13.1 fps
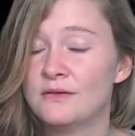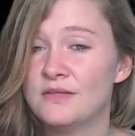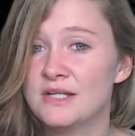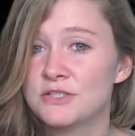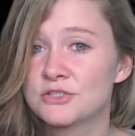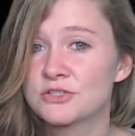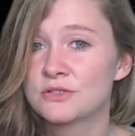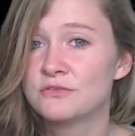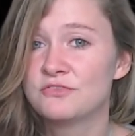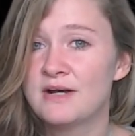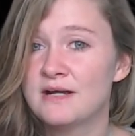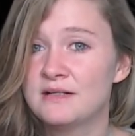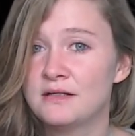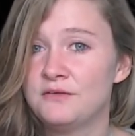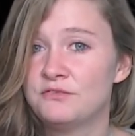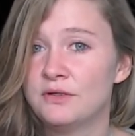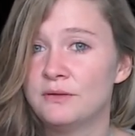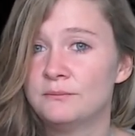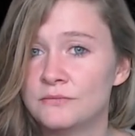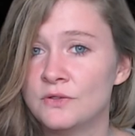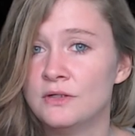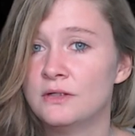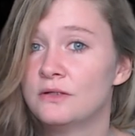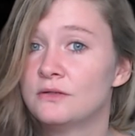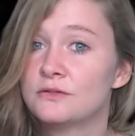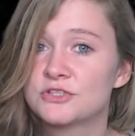they just couldn't find anything.
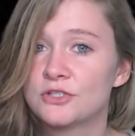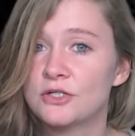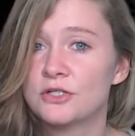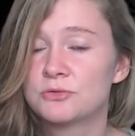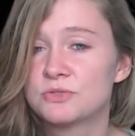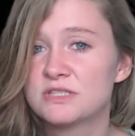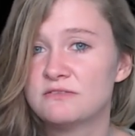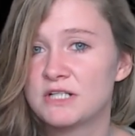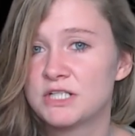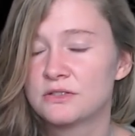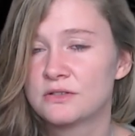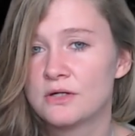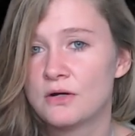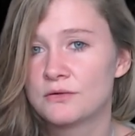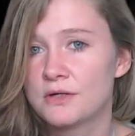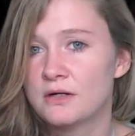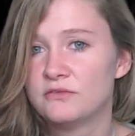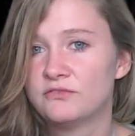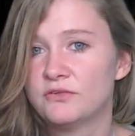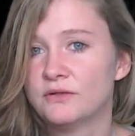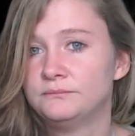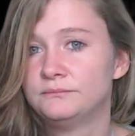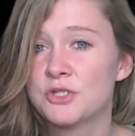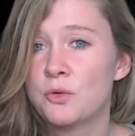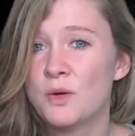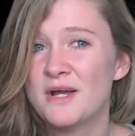And the search was eventually called off.
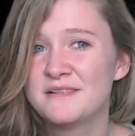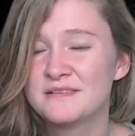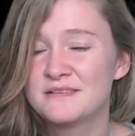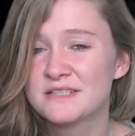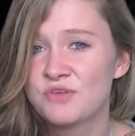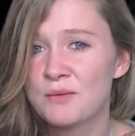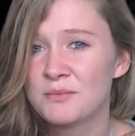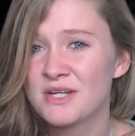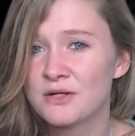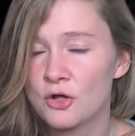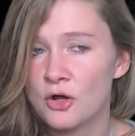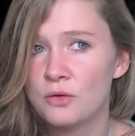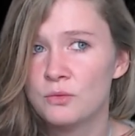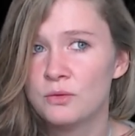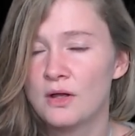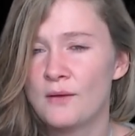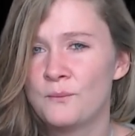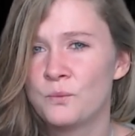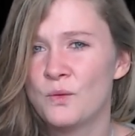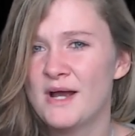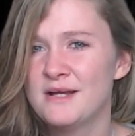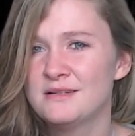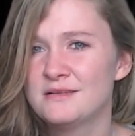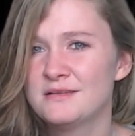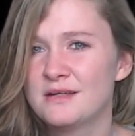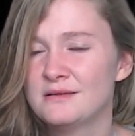So, where did this family go and why
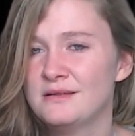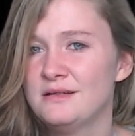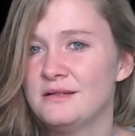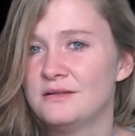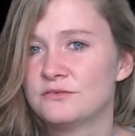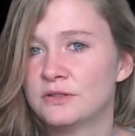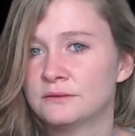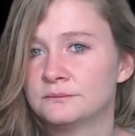did they leave?